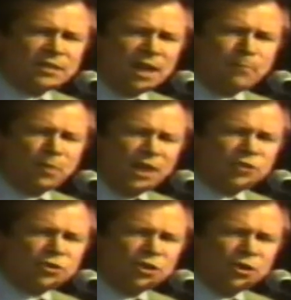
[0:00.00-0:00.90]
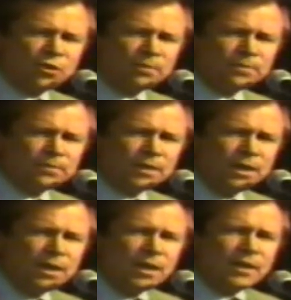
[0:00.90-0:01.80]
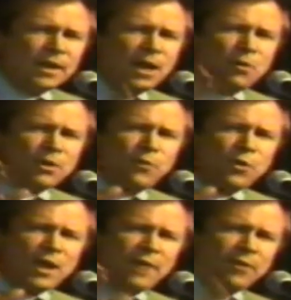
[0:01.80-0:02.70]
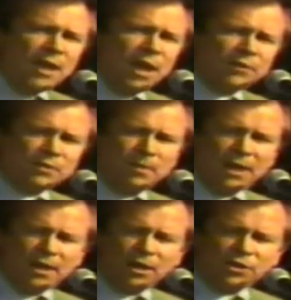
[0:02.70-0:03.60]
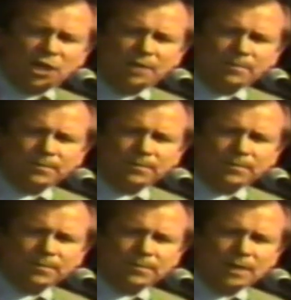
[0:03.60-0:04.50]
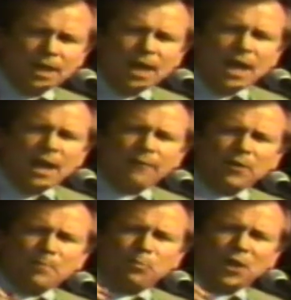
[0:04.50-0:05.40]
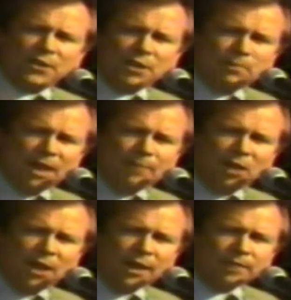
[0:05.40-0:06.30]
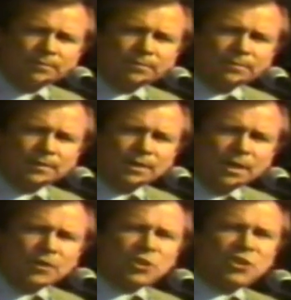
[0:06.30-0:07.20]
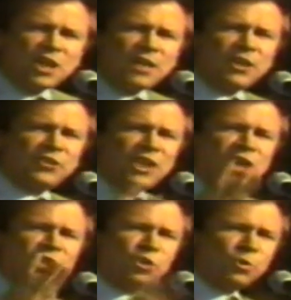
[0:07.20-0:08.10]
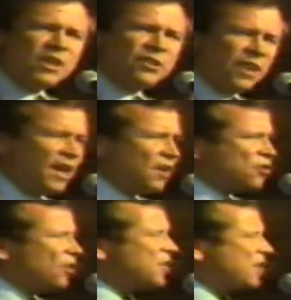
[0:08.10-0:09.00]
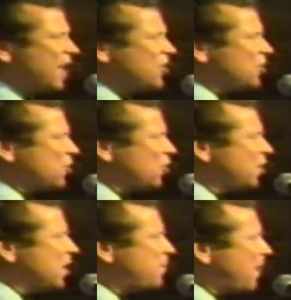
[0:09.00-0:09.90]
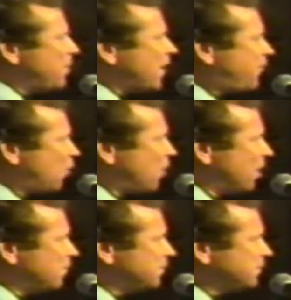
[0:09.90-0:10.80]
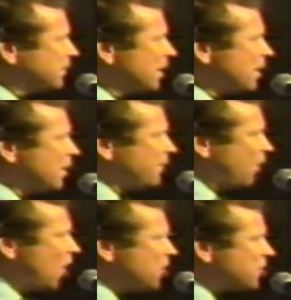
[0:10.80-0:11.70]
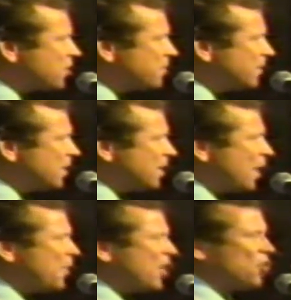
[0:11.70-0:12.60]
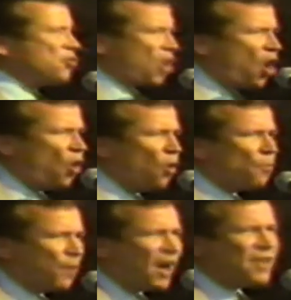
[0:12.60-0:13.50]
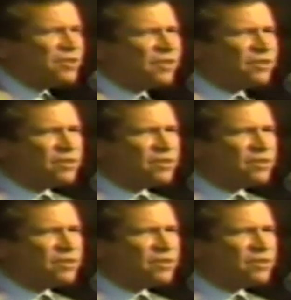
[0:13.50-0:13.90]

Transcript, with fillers: I pledge to you that I will devote every ounce of my energy, every breath of my body, to see that these three things are attended to in the public forum. First, that we control prices